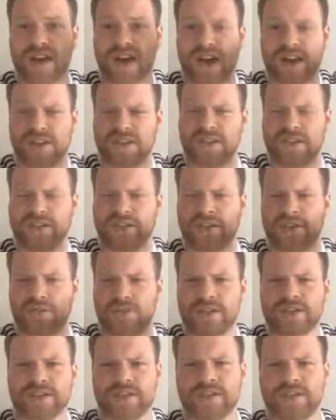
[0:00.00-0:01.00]
actually
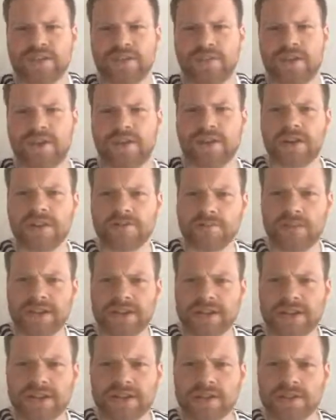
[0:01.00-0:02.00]
decrease the severity of my
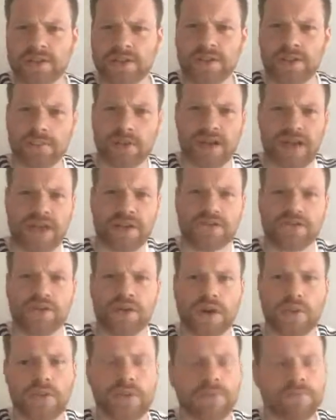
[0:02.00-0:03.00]
tics, so they'll be less
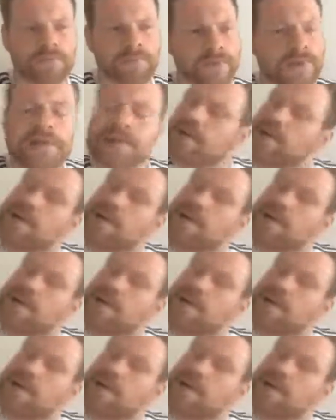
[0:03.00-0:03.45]
frequent.